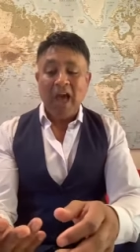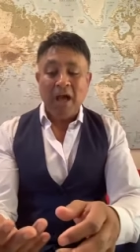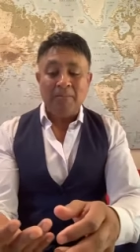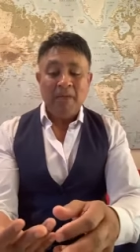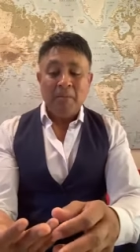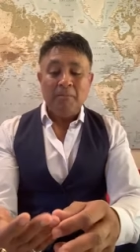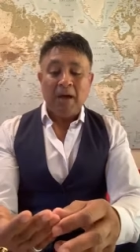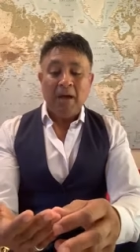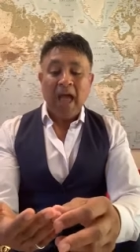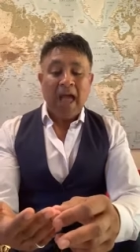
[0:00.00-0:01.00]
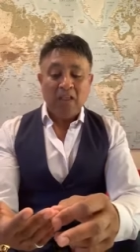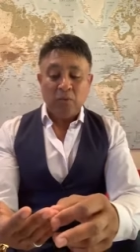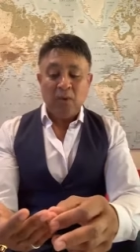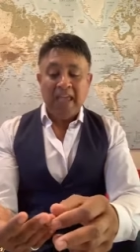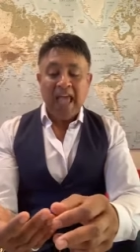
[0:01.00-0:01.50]
Um, but as
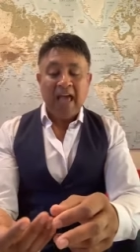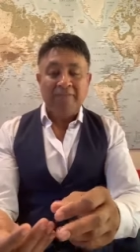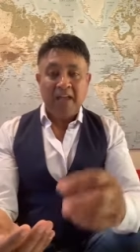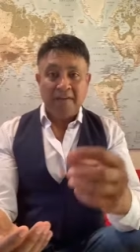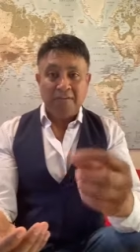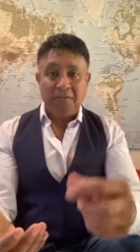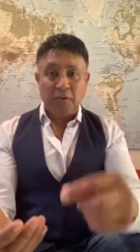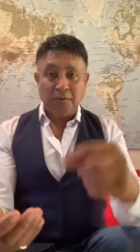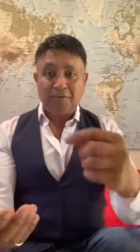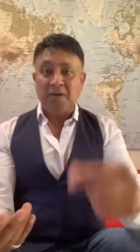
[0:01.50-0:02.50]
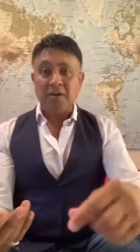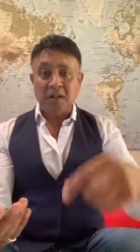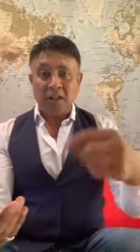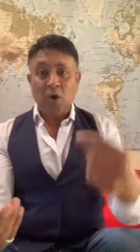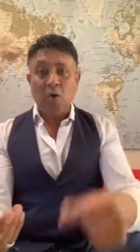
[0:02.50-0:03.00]
we have a full
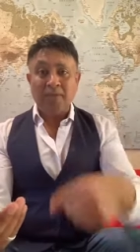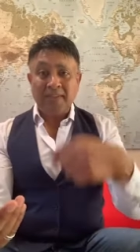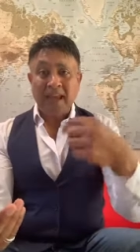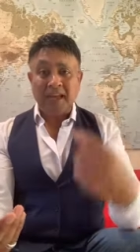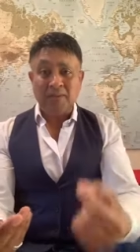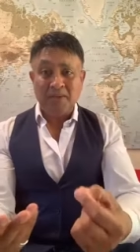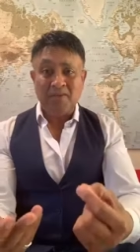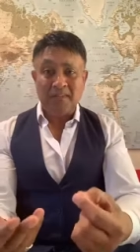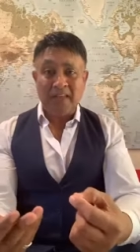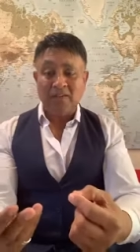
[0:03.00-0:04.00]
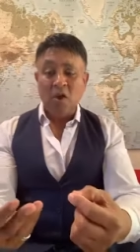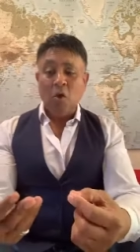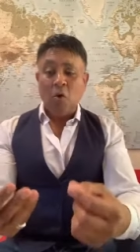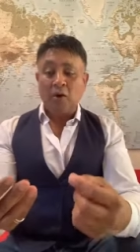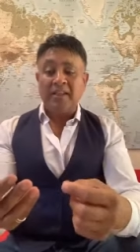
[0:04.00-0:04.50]
frontal contact business,
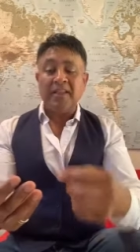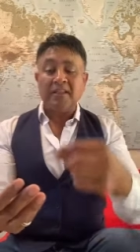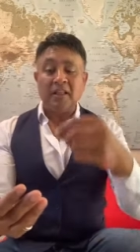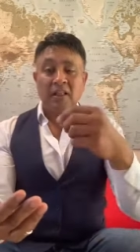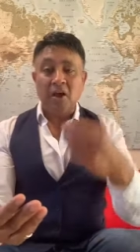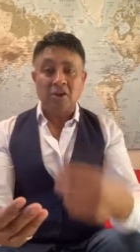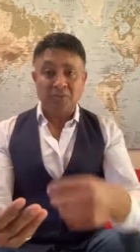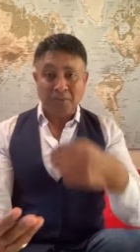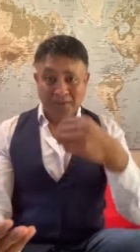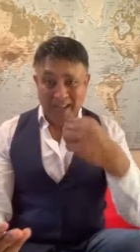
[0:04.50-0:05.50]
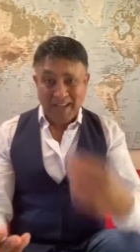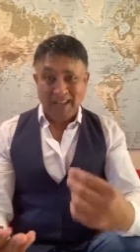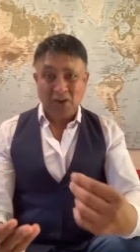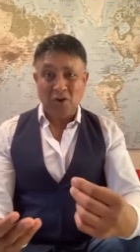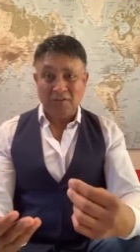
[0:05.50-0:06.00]
or at least a large
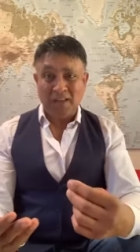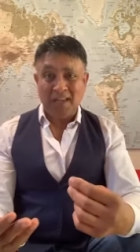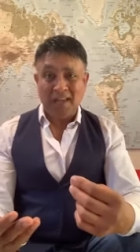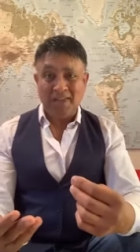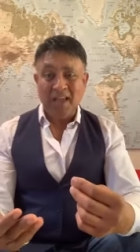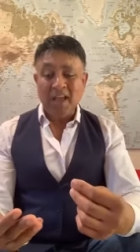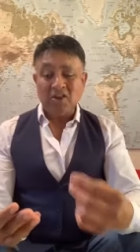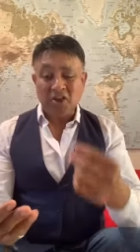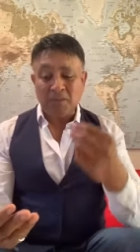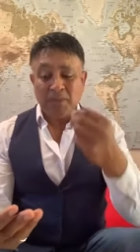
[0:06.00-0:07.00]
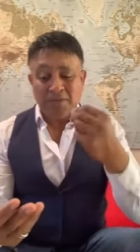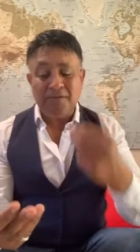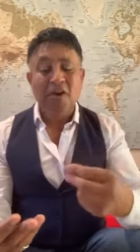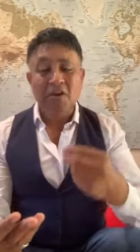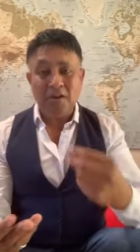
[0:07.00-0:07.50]
percentage of it is, just be
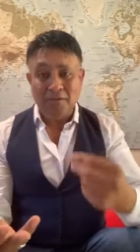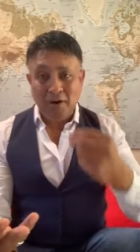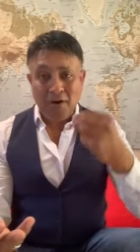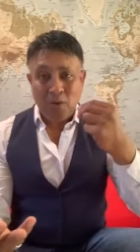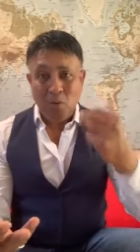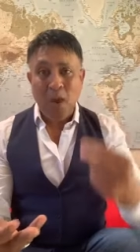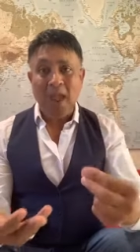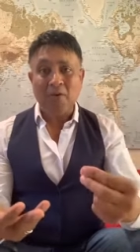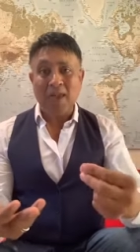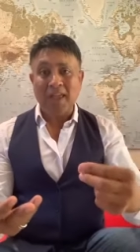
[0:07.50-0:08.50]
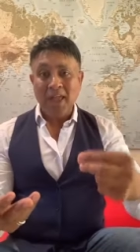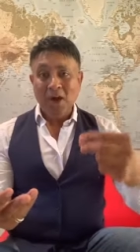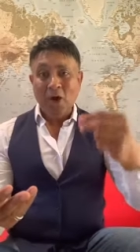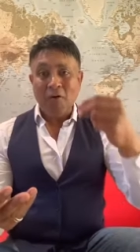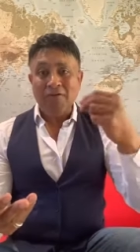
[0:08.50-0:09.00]
very, very wary
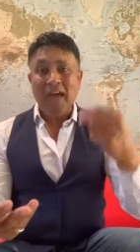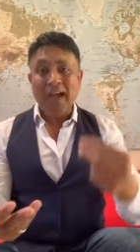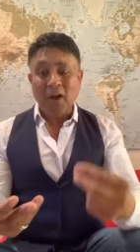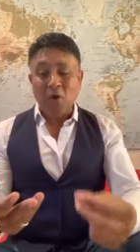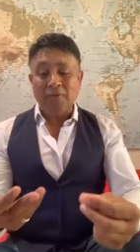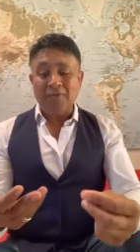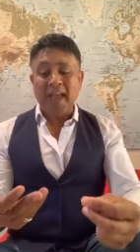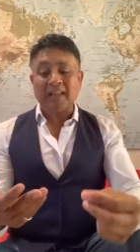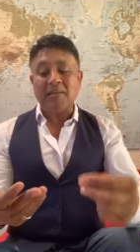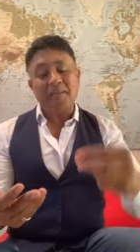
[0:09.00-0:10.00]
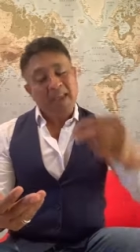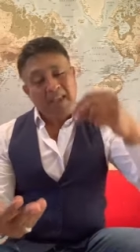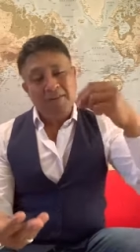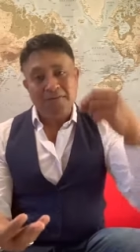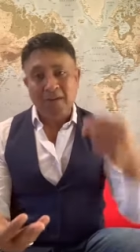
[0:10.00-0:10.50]
of that contact and make
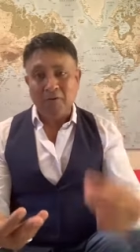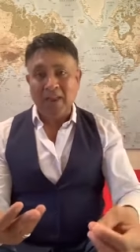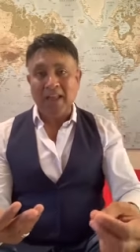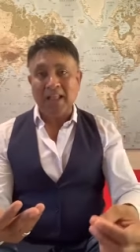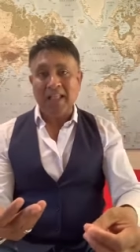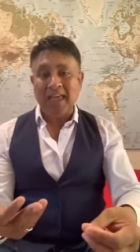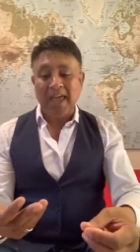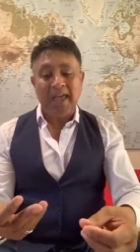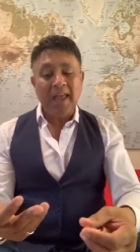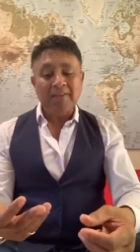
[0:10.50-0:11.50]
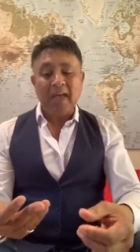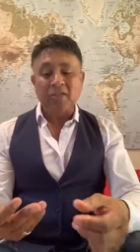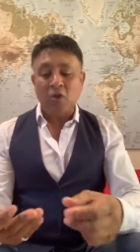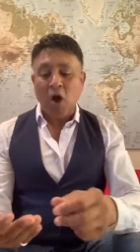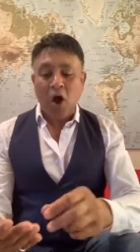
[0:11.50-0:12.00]
it very clear that
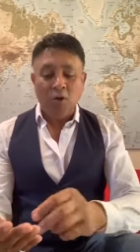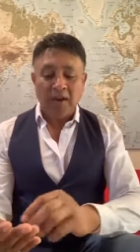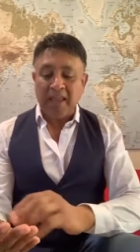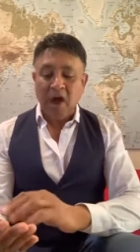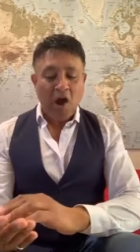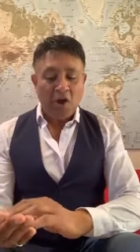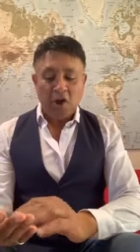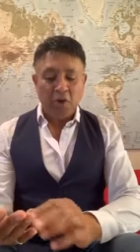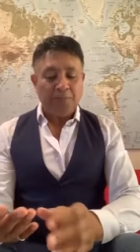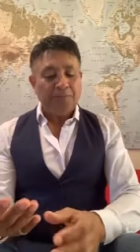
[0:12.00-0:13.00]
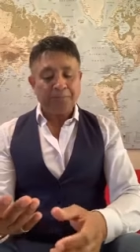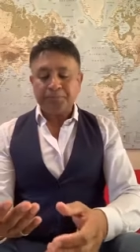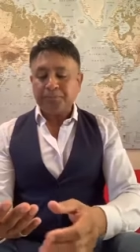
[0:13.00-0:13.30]
not only are you